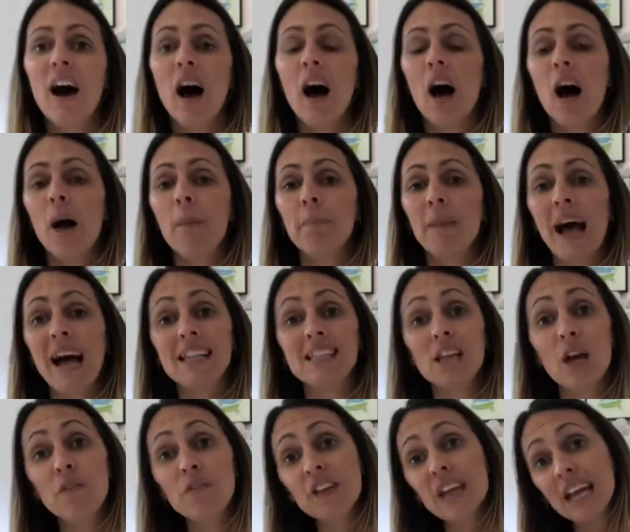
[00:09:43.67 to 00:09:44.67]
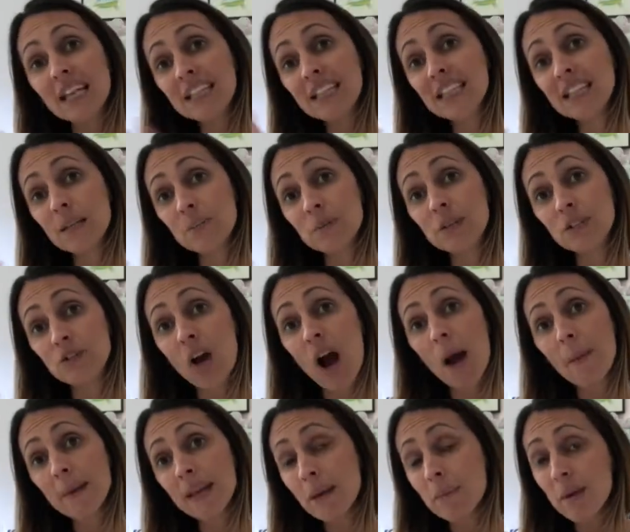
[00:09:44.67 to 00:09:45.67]
and don't forget to
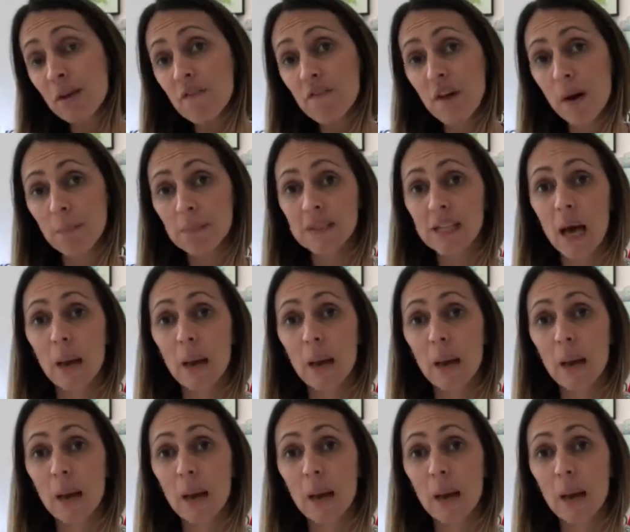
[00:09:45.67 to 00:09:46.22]
subscribe and give me a thumbs